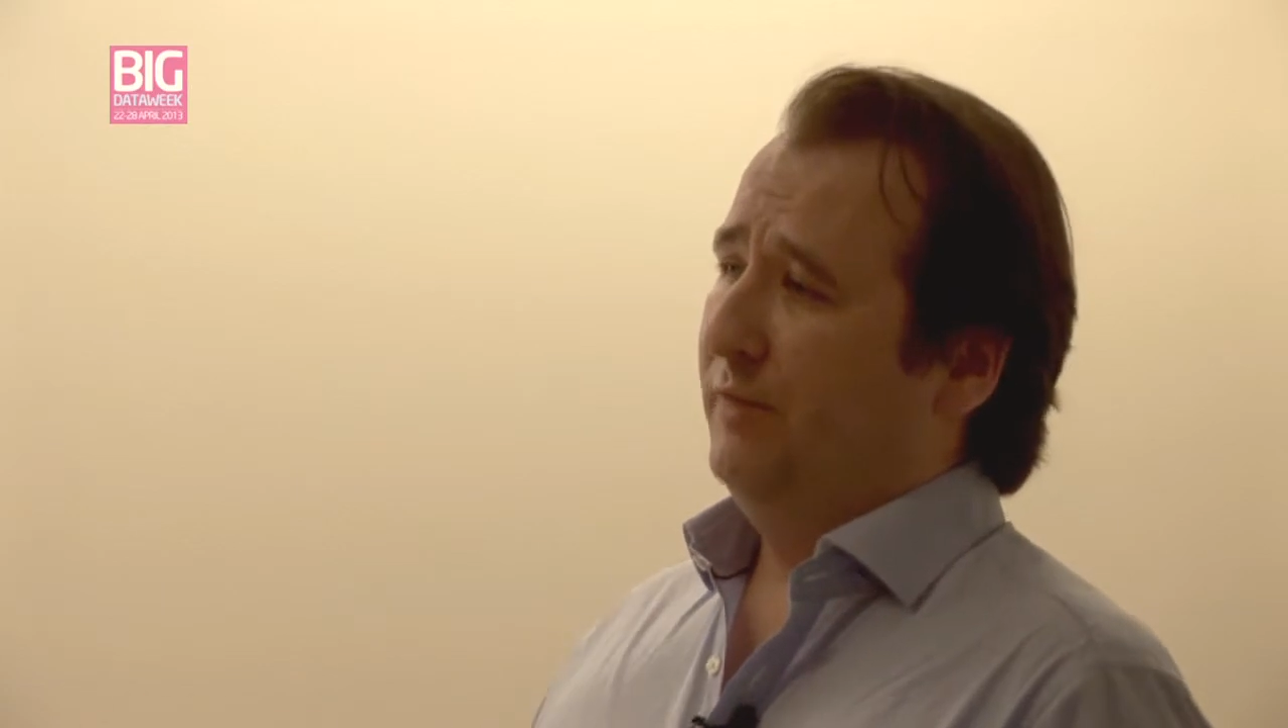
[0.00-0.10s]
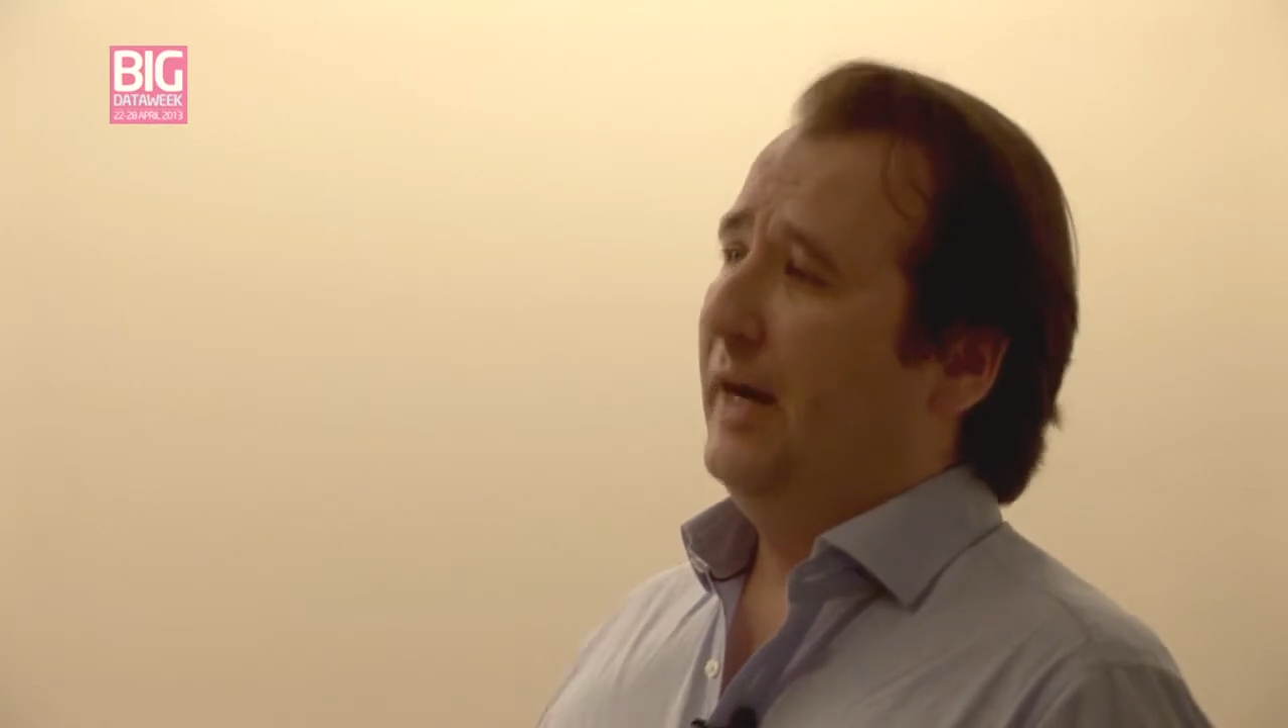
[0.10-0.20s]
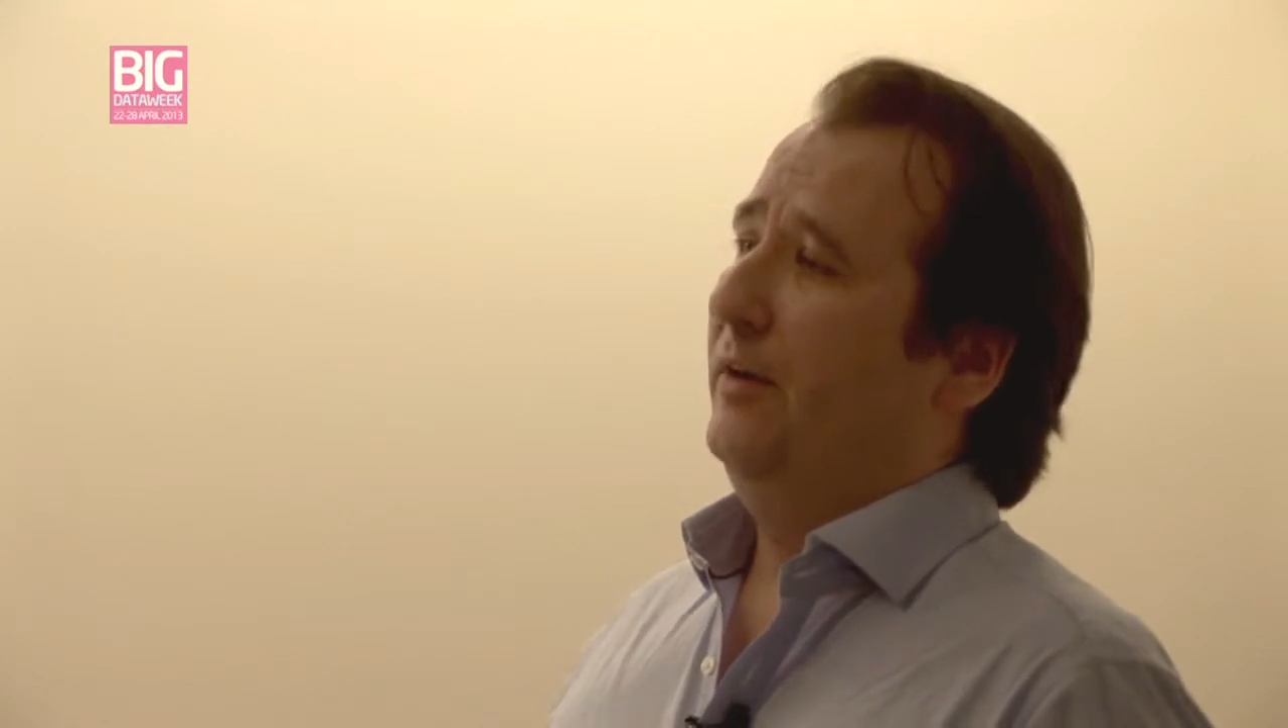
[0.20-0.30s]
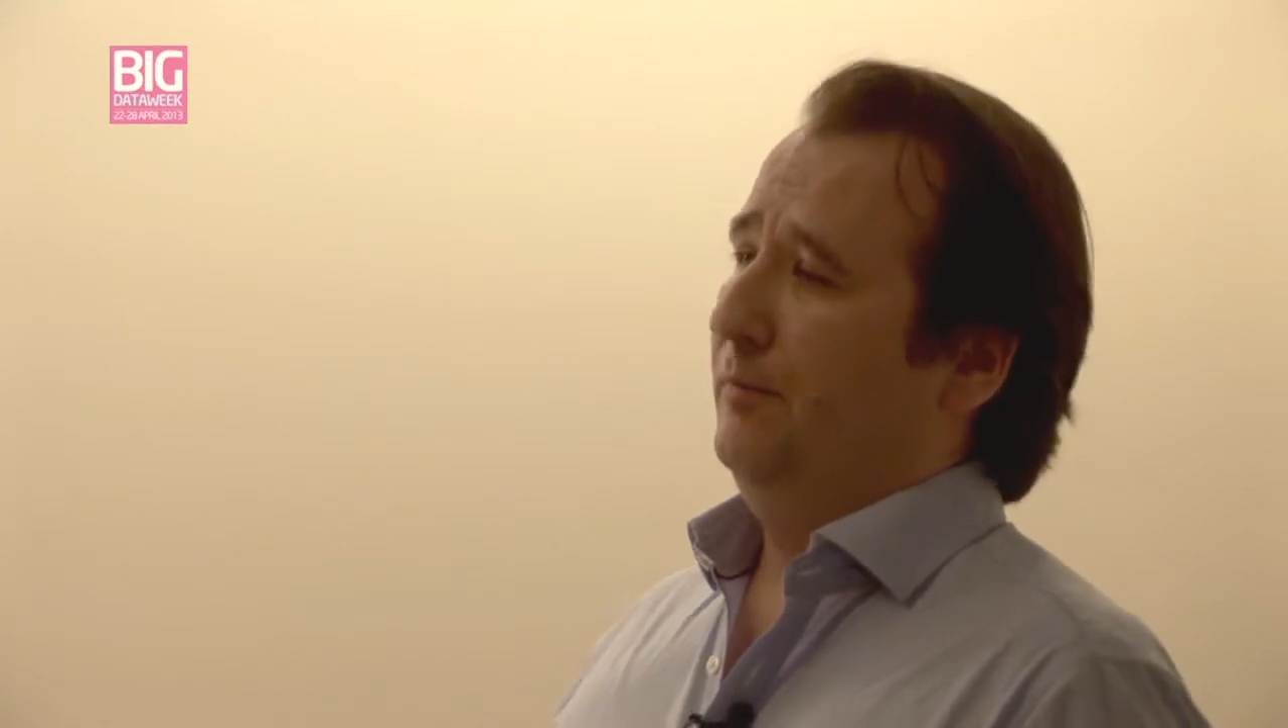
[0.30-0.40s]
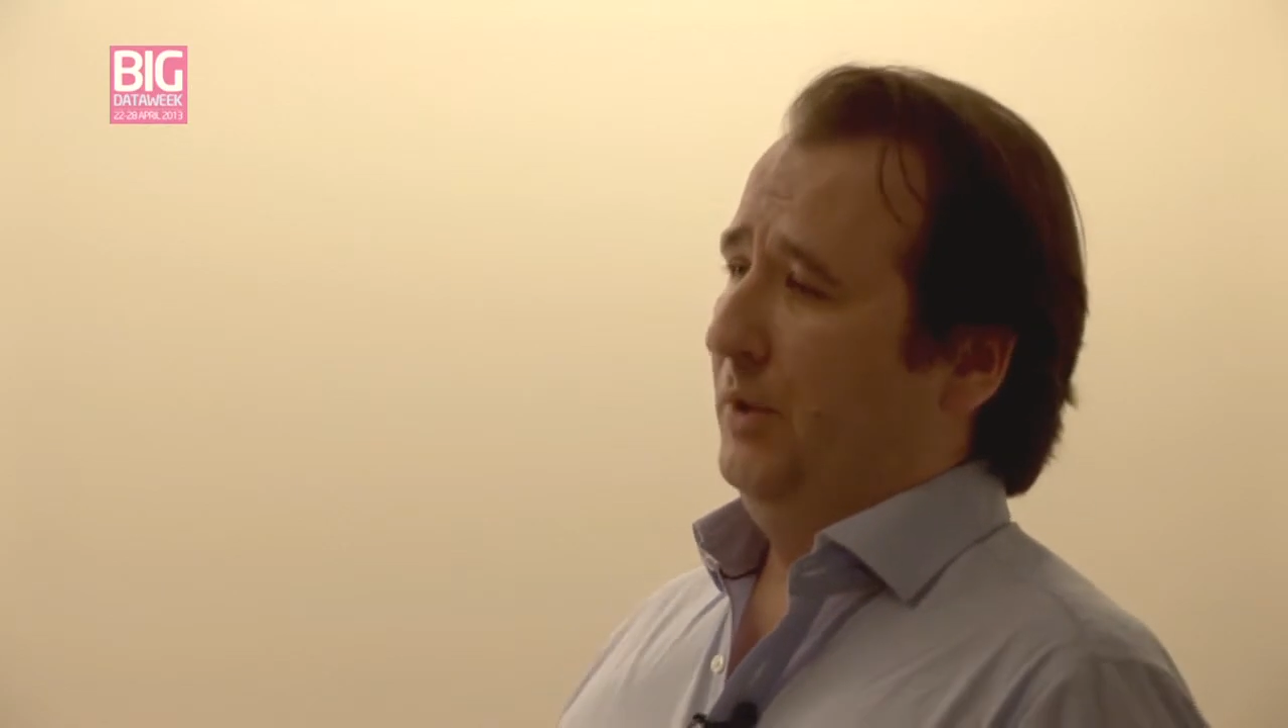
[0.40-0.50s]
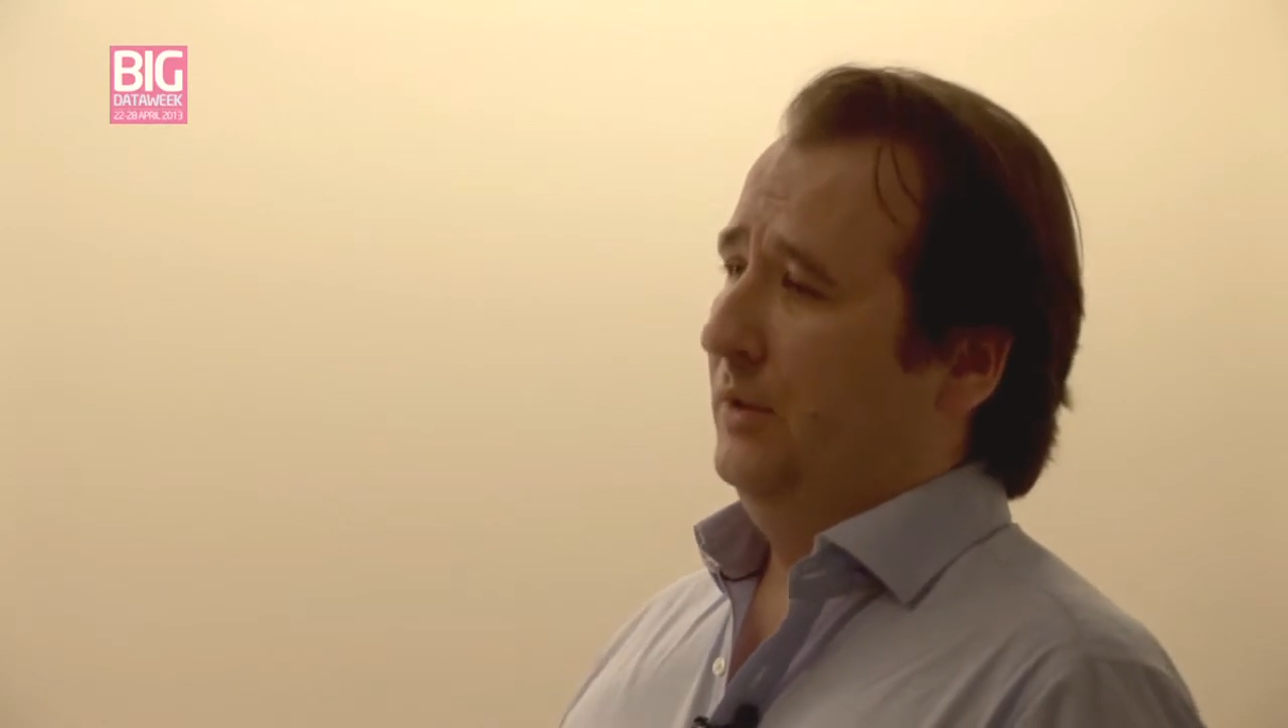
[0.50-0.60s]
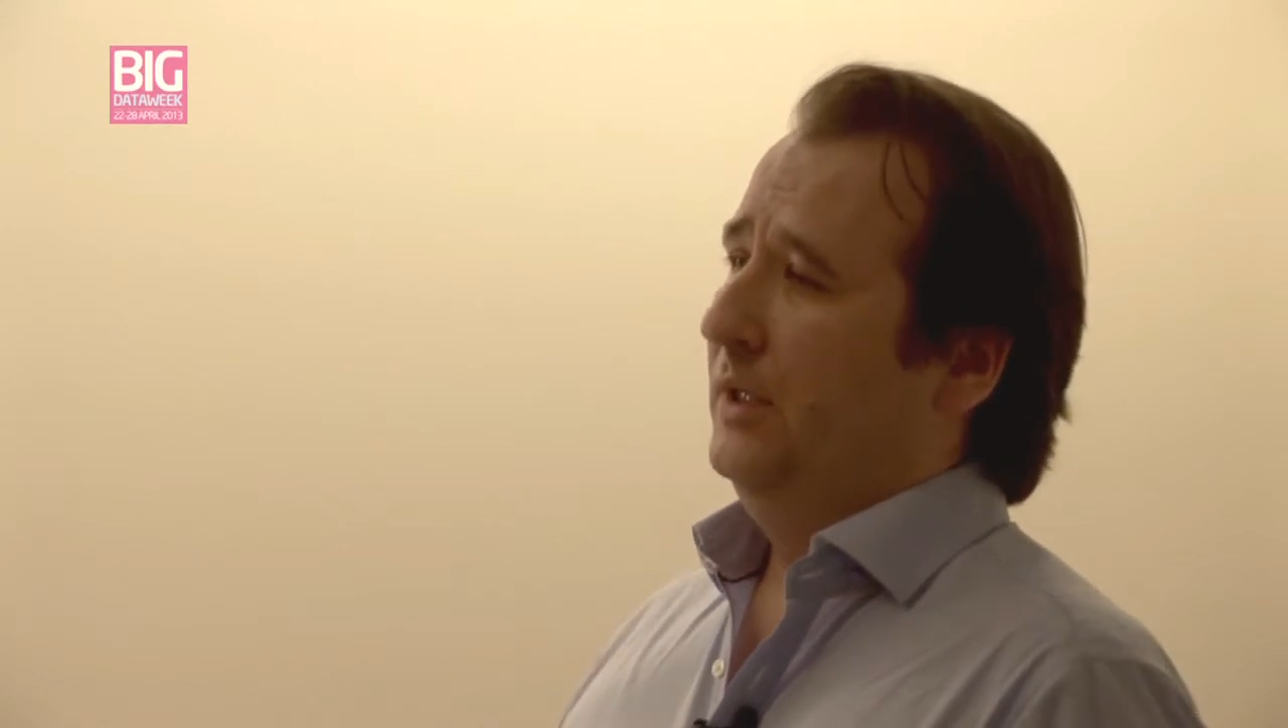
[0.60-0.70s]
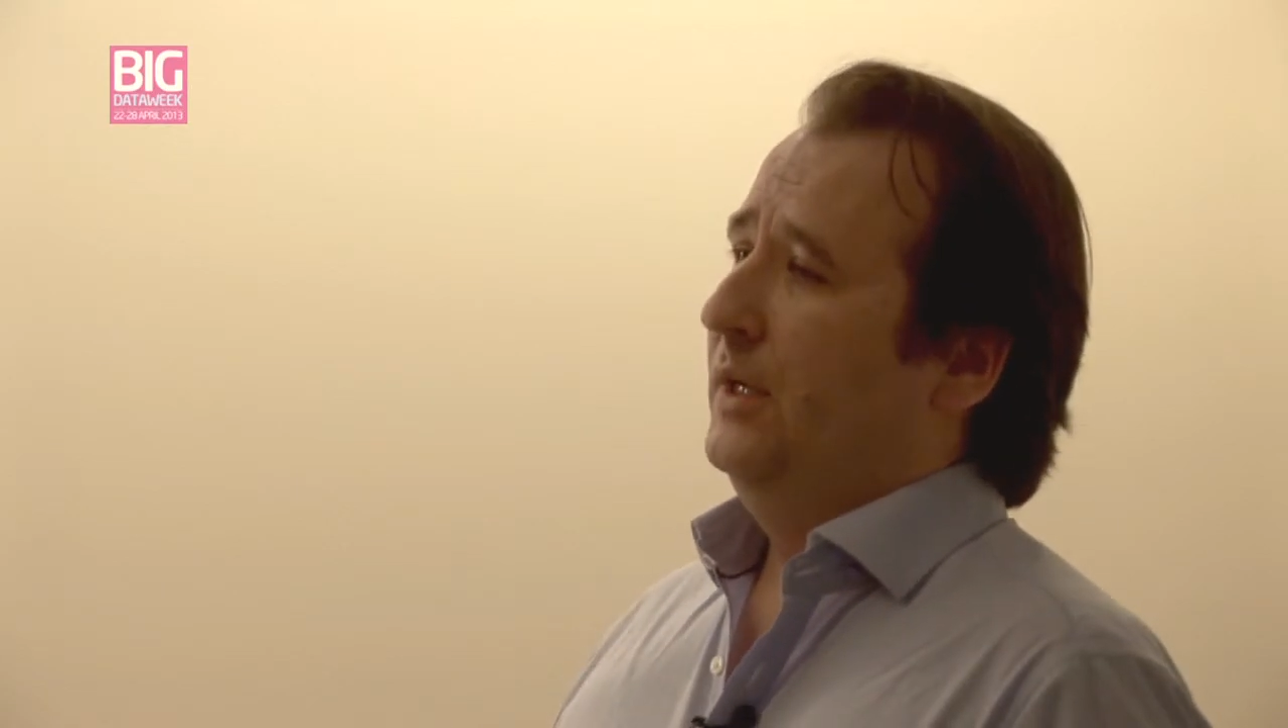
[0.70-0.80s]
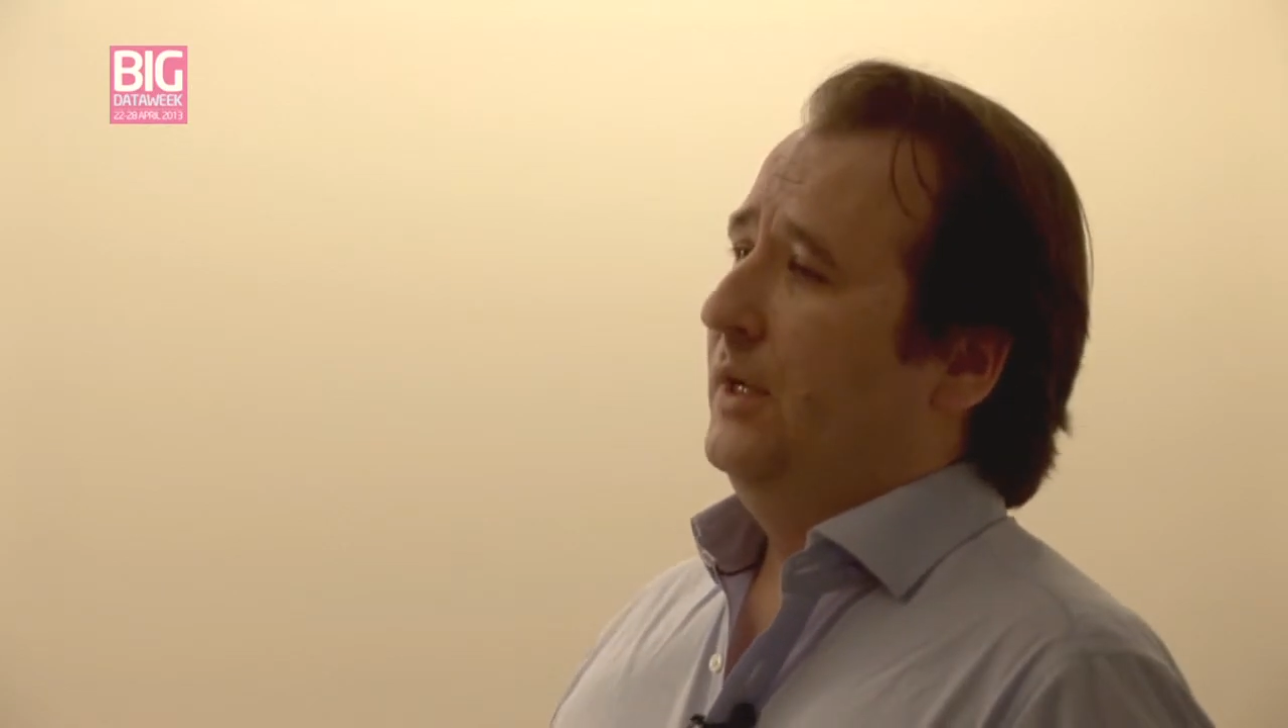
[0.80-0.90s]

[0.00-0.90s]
variable